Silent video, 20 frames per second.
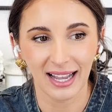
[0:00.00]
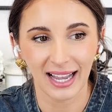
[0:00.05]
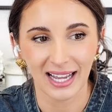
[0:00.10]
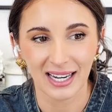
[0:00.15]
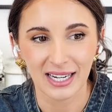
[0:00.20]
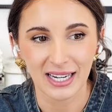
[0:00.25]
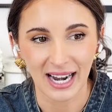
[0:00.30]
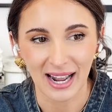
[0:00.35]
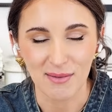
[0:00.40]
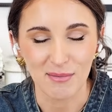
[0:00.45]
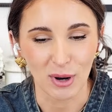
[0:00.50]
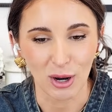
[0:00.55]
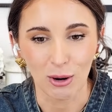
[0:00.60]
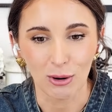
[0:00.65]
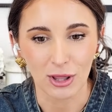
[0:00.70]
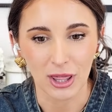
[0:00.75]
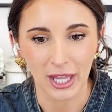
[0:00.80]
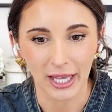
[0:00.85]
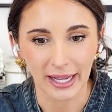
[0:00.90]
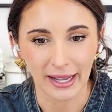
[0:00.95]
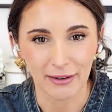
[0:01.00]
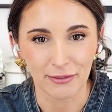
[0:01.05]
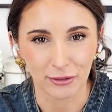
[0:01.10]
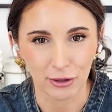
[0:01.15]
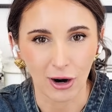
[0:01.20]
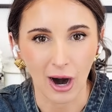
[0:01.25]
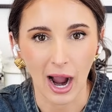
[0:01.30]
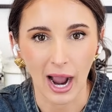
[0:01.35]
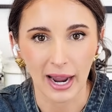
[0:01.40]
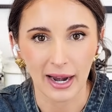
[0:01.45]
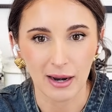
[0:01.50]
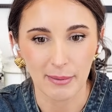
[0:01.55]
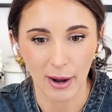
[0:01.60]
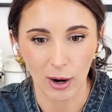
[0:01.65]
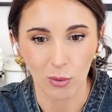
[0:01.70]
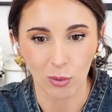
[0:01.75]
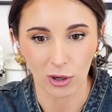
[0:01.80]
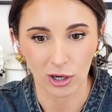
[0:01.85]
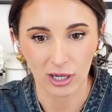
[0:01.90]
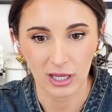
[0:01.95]
Annie and I both have cried
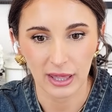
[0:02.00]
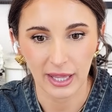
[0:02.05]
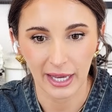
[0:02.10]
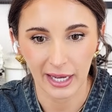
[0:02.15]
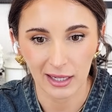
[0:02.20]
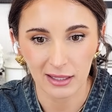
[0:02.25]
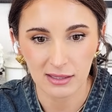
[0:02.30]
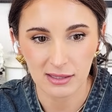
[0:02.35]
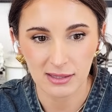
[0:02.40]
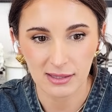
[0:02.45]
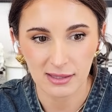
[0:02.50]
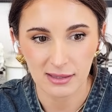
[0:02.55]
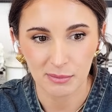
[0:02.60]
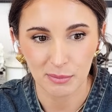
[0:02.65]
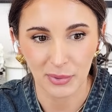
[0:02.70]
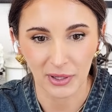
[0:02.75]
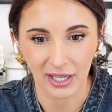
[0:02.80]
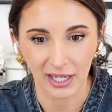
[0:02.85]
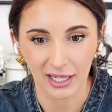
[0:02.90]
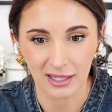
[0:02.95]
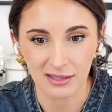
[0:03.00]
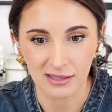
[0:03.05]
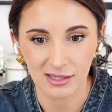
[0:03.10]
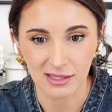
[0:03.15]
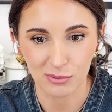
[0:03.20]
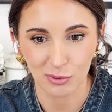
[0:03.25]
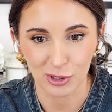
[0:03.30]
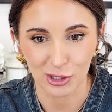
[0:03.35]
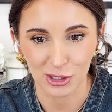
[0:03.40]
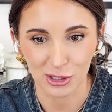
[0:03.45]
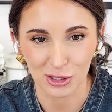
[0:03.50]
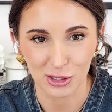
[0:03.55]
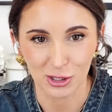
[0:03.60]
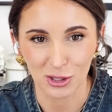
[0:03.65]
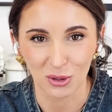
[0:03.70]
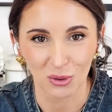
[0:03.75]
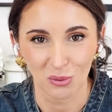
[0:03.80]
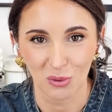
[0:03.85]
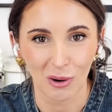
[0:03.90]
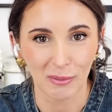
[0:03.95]
about work things because we're just
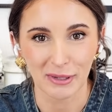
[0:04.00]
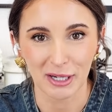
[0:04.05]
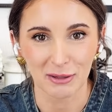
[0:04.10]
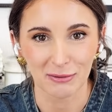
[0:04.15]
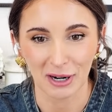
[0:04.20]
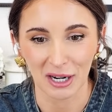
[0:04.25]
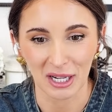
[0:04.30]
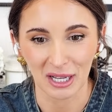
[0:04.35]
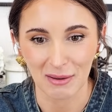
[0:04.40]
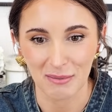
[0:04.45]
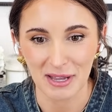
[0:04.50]
two women running a